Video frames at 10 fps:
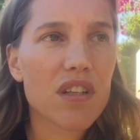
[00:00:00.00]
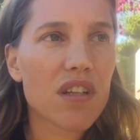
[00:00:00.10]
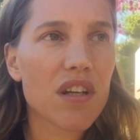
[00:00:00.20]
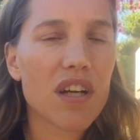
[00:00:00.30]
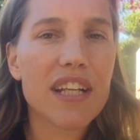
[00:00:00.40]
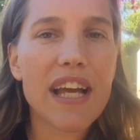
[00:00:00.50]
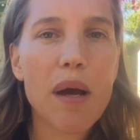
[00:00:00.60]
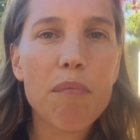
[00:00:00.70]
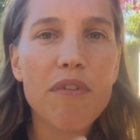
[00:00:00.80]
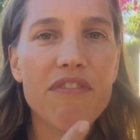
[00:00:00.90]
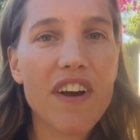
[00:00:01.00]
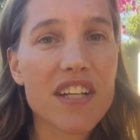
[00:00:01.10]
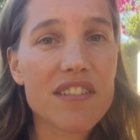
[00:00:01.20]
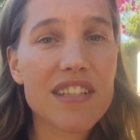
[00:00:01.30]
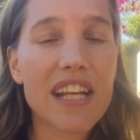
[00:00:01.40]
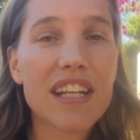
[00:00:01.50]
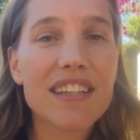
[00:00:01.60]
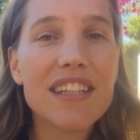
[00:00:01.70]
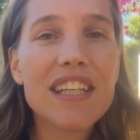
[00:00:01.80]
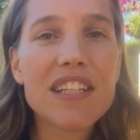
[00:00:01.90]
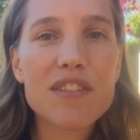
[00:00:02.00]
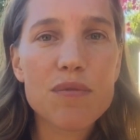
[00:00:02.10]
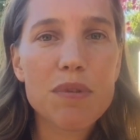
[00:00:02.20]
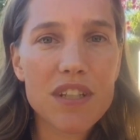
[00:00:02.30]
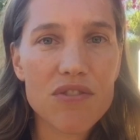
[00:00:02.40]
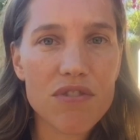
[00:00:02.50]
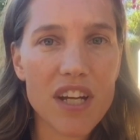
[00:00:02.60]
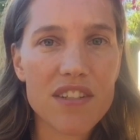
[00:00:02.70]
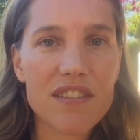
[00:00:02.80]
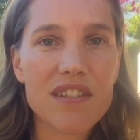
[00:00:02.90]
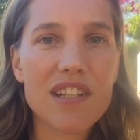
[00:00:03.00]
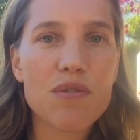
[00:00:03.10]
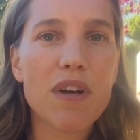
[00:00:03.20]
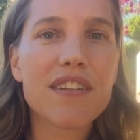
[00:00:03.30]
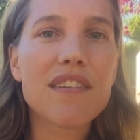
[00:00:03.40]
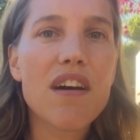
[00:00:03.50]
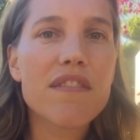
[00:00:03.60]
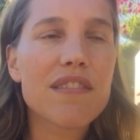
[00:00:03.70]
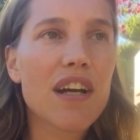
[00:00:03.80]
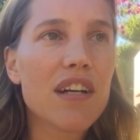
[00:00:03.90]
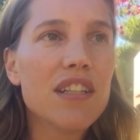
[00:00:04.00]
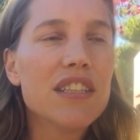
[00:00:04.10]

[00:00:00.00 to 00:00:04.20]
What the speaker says: It amplifies it and it needs to be addressed. That's why Tantra,